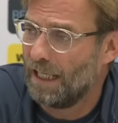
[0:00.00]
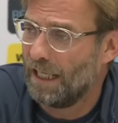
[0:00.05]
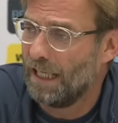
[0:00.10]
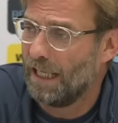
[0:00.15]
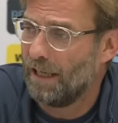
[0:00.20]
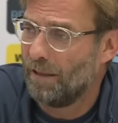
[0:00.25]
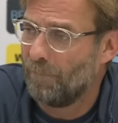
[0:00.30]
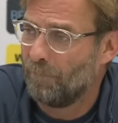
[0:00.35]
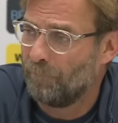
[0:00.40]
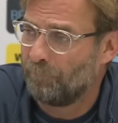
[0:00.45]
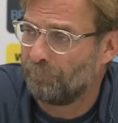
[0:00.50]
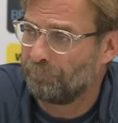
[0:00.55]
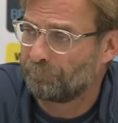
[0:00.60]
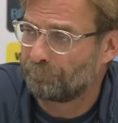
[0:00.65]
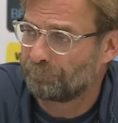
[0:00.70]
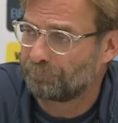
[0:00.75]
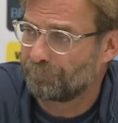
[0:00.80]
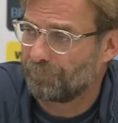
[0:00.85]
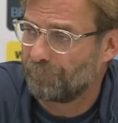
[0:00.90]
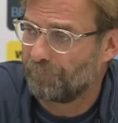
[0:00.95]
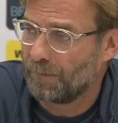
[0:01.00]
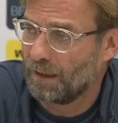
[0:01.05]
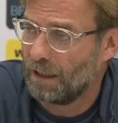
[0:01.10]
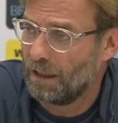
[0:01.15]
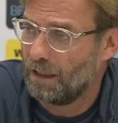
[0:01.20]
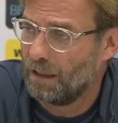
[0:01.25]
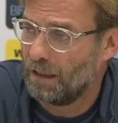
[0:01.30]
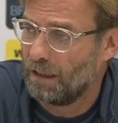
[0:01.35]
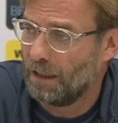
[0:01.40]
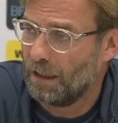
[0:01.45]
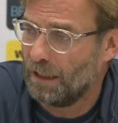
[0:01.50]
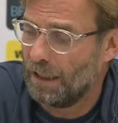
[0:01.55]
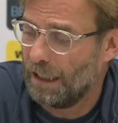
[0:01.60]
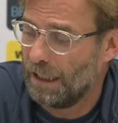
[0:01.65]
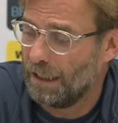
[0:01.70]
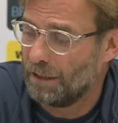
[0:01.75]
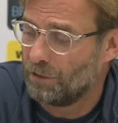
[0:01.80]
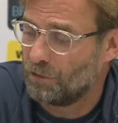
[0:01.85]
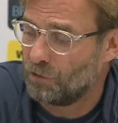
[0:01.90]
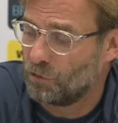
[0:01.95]
Um,
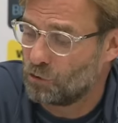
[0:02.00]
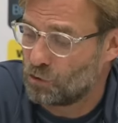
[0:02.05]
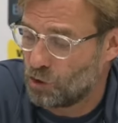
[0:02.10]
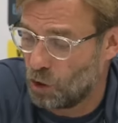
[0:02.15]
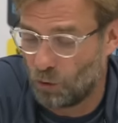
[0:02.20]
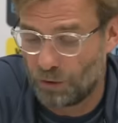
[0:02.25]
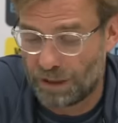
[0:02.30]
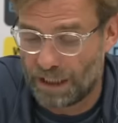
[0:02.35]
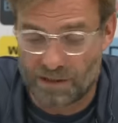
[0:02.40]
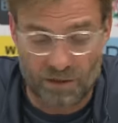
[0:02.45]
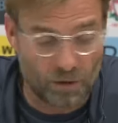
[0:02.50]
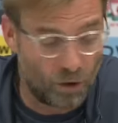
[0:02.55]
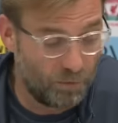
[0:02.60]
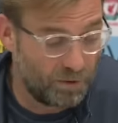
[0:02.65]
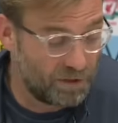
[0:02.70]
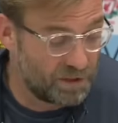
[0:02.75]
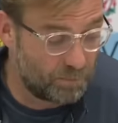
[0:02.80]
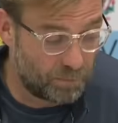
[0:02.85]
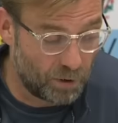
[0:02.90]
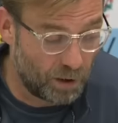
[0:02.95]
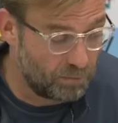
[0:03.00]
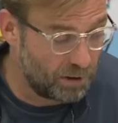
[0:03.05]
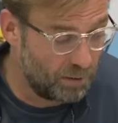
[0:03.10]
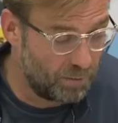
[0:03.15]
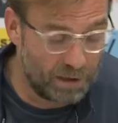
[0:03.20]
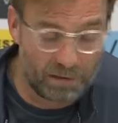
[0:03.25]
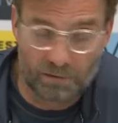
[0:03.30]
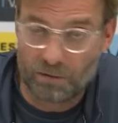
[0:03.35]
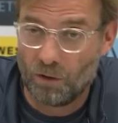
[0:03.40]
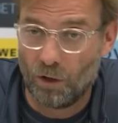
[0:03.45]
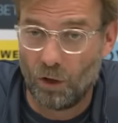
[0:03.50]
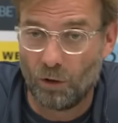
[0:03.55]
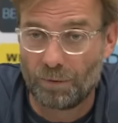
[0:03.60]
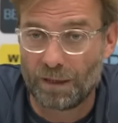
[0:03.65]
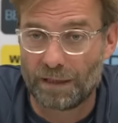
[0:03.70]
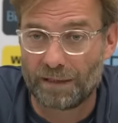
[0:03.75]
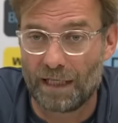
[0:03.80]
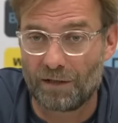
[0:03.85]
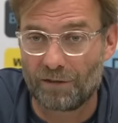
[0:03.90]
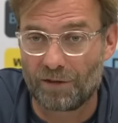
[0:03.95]
and so that's always a problem. Eh? You
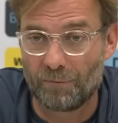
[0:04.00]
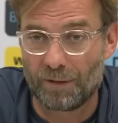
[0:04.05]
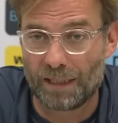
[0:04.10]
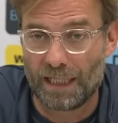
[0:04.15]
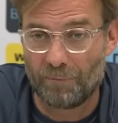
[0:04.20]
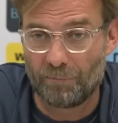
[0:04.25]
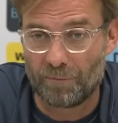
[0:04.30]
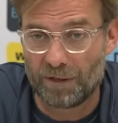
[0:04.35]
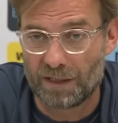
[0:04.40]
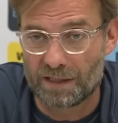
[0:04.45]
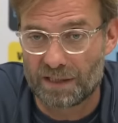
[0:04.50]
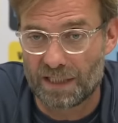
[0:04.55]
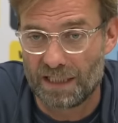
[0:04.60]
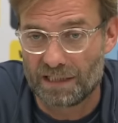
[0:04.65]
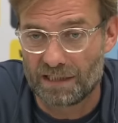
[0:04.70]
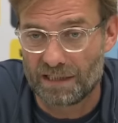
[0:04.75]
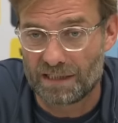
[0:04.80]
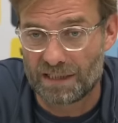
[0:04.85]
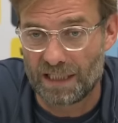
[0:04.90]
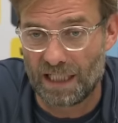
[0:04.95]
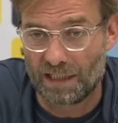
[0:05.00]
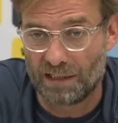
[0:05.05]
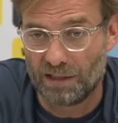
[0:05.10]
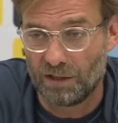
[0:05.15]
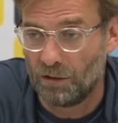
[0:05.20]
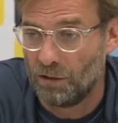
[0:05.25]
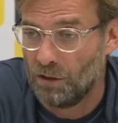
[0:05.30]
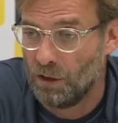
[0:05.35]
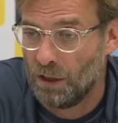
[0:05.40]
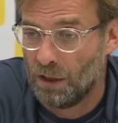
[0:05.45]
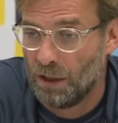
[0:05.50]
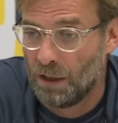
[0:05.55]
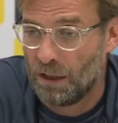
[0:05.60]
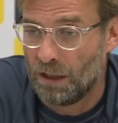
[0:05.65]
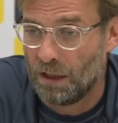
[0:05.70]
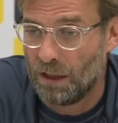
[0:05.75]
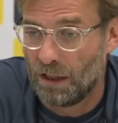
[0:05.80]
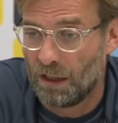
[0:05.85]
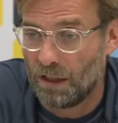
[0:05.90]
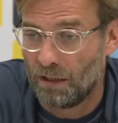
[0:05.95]
hope that nothing will happen. In this case, it's Sadio,
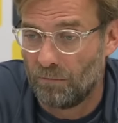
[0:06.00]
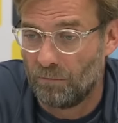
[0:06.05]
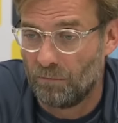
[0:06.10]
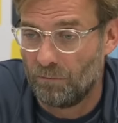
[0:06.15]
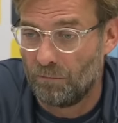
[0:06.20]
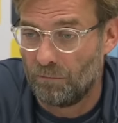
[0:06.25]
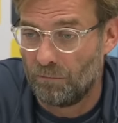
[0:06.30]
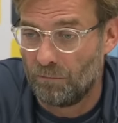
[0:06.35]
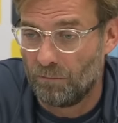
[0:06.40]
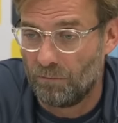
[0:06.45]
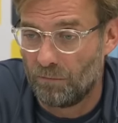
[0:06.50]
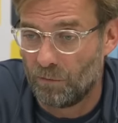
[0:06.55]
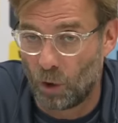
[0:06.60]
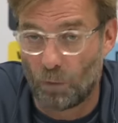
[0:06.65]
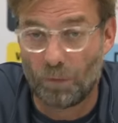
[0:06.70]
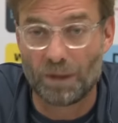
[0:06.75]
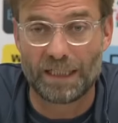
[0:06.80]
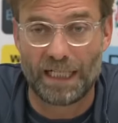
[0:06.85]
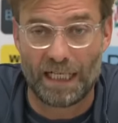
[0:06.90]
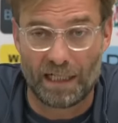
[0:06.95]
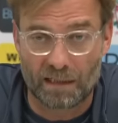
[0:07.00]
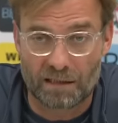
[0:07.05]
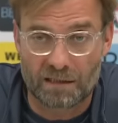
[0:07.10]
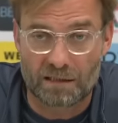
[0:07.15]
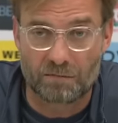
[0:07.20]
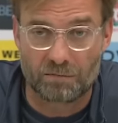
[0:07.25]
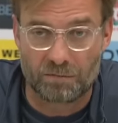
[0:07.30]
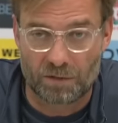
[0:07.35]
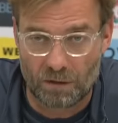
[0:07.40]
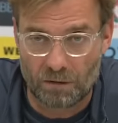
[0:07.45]
um, nobody else.